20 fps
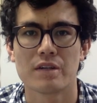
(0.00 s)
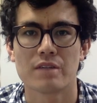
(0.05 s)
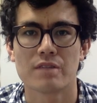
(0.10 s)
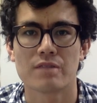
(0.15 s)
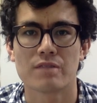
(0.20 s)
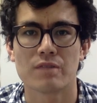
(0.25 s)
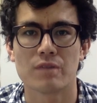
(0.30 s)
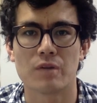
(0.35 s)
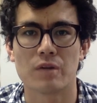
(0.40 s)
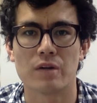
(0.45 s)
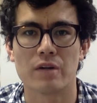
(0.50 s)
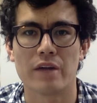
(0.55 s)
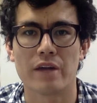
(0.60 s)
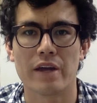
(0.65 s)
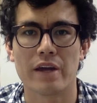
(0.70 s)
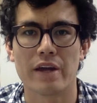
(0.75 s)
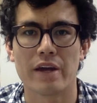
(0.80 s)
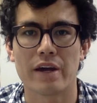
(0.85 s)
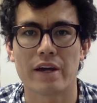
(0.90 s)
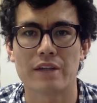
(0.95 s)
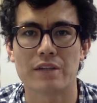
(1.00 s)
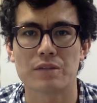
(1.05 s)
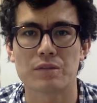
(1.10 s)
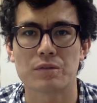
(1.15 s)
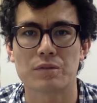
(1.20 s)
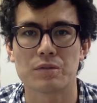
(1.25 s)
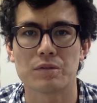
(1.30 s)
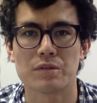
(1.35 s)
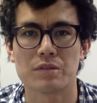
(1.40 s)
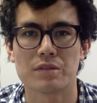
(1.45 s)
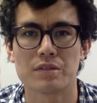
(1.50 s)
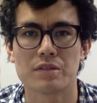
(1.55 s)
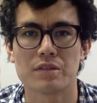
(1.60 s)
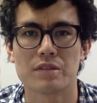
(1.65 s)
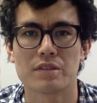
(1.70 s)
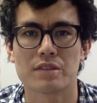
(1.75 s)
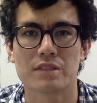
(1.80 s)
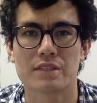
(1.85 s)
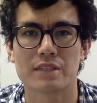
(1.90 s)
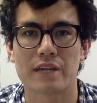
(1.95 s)
for a high school
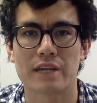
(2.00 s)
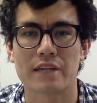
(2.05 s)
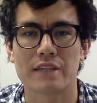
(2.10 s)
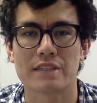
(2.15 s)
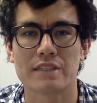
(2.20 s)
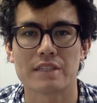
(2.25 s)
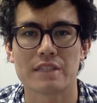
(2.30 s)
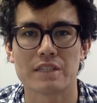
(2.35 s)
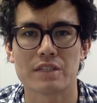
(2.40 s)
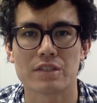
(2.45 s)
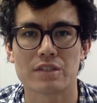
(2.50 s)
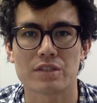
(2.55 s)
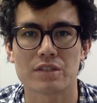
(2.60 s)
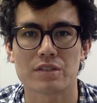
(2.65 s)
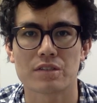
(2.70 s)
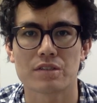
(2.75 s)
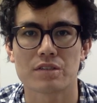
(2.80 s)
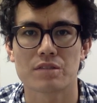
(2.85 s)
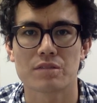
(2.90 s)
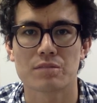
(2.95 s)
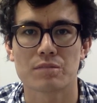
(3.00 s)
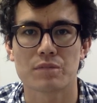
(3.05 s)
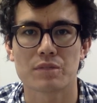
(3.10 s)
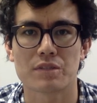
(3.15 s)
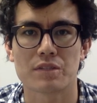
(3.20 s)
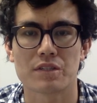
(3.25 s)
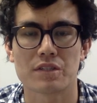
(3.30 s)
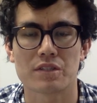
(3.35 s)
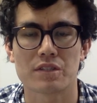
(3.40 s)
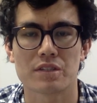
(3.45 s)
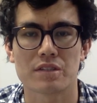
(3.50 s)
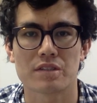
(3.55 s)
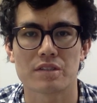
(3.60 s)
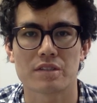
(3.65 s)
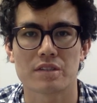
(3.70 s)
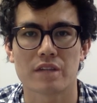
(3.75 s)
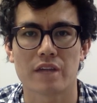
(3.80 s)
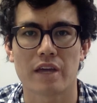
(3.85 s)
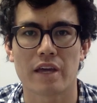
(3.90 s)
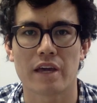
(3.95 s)
science teacher position
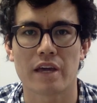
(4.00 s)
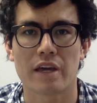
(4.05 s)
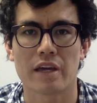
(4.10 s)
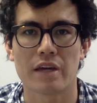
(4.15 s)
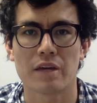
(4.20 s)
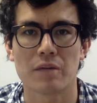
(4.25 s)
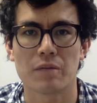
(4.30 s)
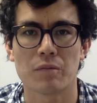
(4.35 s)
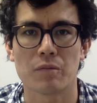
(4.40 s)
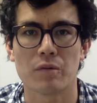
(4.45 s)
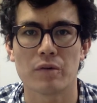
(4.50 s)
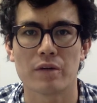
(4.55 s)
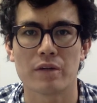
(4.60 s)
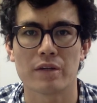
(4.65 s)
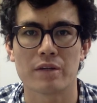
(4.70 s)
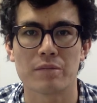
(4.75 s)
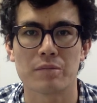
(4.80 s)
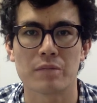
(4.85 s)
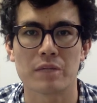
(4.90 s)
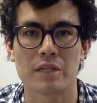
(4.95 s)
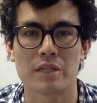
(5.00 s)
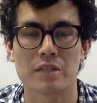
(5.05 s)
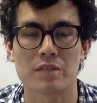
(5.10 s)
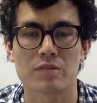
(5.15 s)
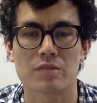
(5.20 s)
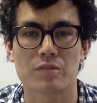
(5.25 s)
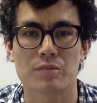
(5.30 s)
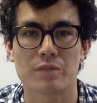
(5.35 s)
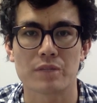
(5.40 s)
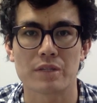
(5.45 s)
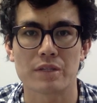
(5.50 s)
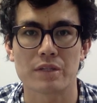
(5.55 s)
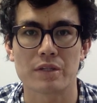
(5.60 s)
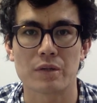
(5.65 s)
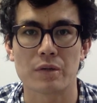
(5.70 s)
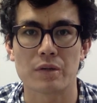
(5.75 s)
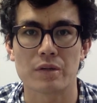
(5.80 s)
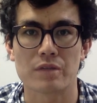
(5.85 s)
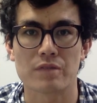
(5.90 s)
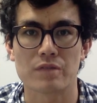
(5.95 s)
and what it means for me
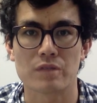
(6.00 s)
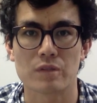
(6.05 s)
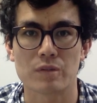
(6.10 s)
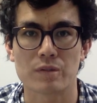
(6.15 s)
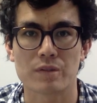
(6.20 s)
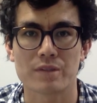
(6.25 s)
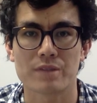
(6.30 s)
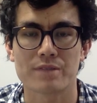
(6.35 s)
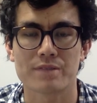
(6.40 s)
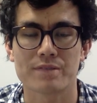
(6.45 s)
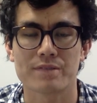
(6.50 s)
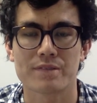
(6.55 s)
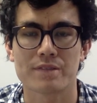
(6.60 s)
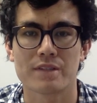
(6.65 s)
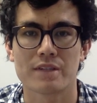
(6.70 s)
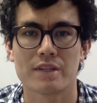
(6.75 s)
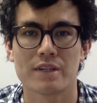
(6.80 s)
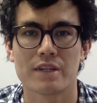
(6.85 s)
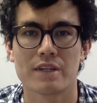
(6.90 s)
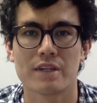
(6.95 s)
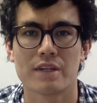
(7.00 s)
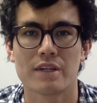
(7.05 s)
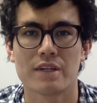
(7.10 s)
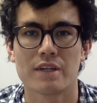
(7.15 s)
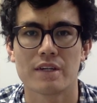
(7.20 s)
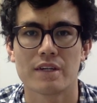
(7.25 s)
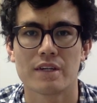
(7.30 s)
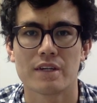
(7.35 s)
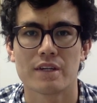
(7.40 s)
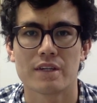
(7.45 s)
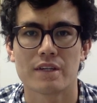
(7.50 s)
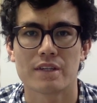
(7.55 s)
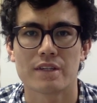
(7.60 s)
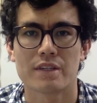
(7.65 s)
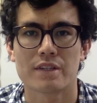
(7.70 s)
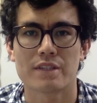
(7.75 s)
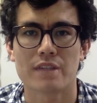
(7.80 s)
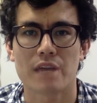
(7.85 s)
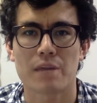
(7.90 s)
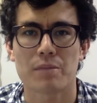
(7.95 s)
going forward.
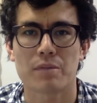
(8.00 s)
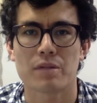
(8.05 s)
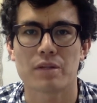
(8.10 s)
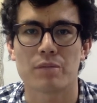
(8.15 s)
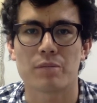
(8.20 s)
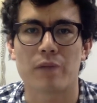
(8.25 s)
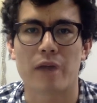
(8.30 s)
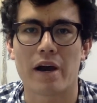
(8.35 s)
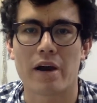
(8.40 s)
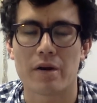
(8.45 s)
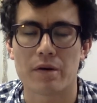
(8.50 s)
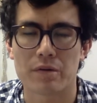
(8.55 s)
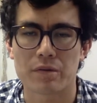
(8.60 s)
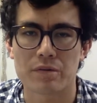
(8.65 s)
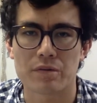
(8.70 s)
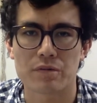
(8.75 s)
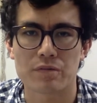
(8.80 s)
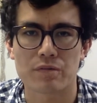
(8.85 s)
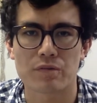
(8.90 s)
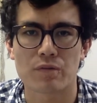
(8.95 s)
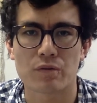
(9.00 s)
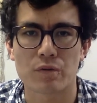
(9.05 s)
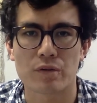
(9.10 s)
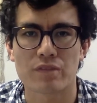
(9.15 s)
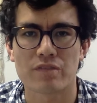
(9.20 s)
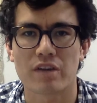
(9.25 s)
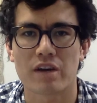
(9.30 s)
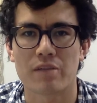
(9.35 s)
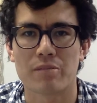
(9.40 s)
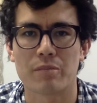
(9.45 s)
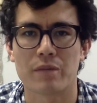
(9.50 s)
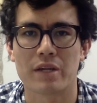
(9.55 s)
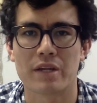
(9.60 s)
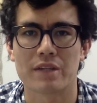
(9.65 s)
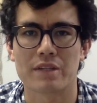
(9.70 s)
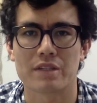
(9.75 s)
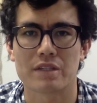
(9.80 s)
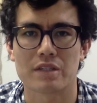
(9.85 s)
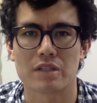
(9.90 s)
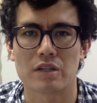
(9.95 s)
This happened about 45
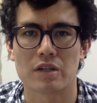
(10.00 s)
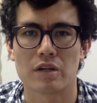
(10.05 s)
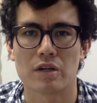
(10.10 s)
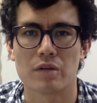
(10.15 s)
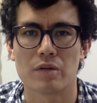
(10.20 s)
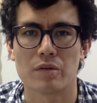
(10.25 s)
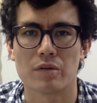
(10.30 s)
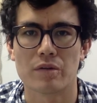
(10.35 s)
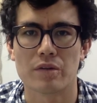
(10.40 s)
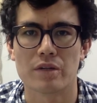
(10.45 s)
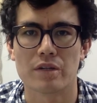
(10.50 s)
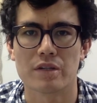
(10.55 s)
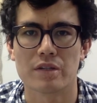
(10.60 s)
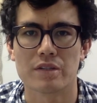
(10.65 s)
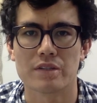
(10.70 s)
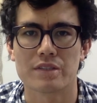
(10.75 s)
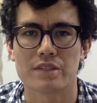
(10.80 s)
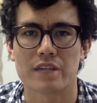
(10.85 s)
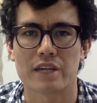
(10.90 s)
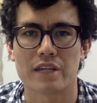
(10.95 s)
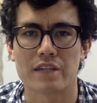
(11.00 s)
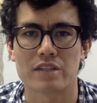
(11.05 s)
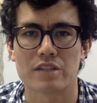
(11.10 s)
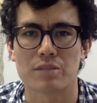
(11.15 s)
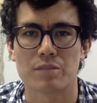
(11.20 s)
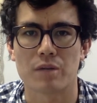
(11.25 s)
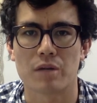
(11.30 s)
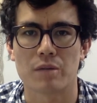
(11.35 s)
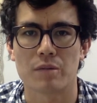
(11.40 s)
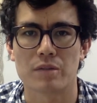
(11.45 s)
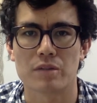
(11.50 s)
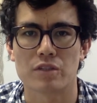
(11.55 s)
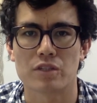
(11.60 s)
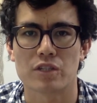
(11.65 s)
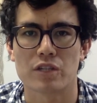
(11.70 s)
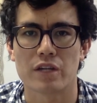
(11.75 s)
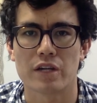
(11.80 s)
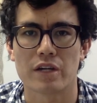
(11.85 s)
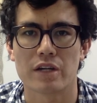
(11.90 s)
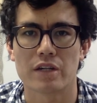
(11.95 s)
minutes ago. The science department
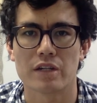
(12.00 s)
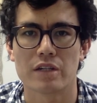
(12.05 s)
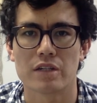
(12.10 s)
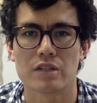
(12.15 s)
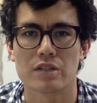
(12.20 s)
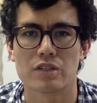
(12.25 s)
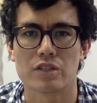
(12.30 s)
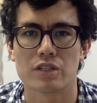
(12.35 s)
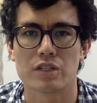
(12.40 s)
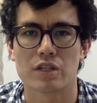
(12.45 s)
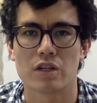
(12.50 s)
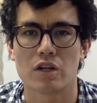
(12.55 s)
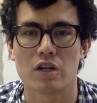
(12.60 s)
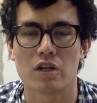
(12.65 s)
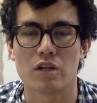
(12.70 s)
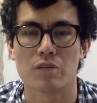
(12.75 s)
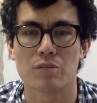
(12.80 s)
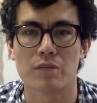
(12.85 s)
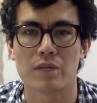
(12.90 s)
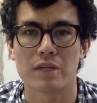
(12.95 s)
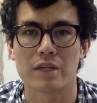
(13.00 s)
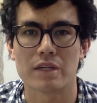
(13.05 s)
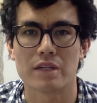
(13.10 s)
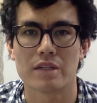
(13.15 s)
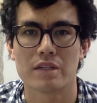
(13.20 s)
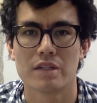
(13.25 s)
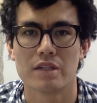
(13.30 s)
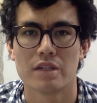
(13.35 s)
chair, she called me